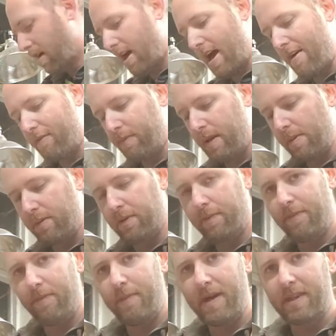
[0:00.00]
haven't been able
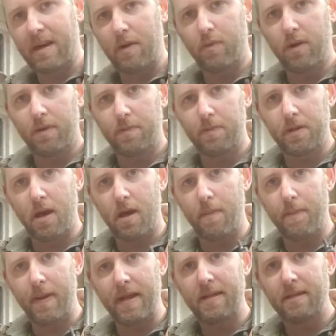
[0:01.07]
to make that work.
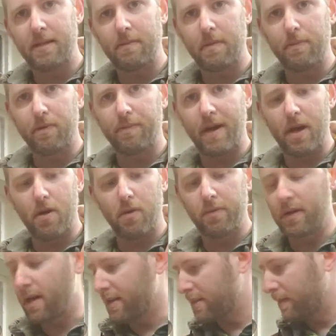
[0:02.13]
Um, but I did come up with my
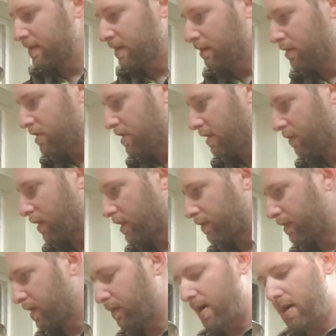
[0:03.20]
own custom solution that works
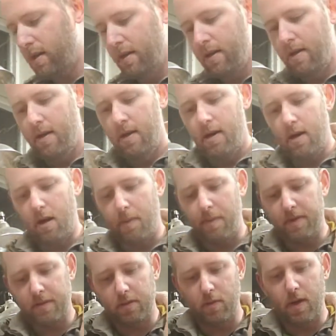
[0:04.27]
pretty well. Um,
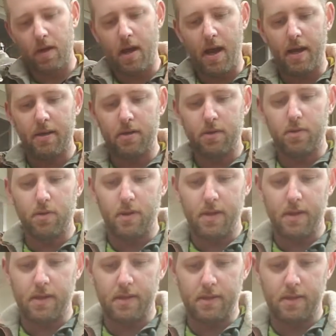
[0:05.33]
and so what I do
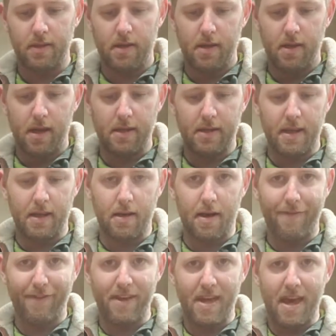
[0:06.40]
is I take
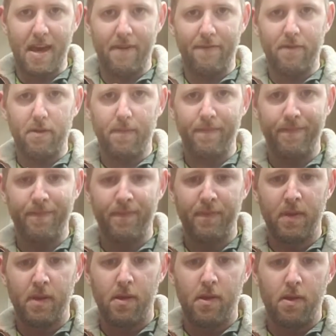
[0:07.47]
off the anvil,
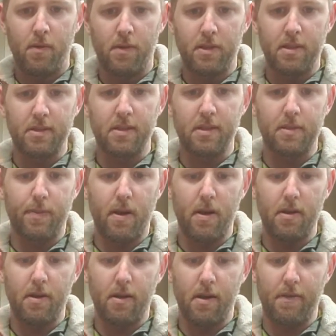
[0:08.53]
which is this
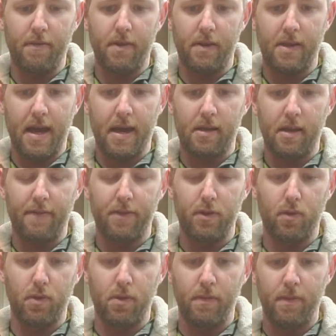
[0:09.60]
part of the TackLife
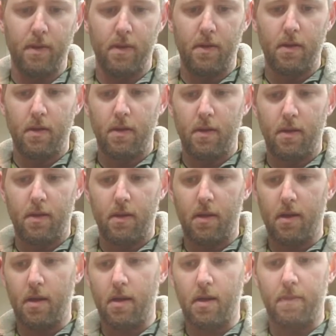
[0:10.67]
tool.
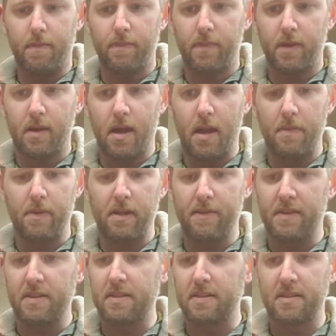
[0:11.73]
Um, and I
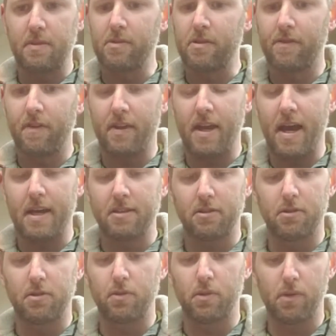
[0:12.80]
believe this is similar for the
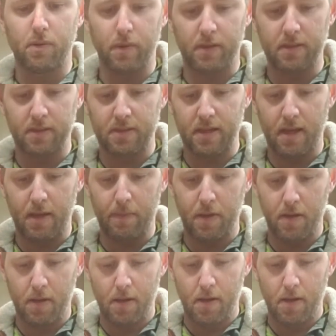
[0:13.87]
Astro tool. It works the same.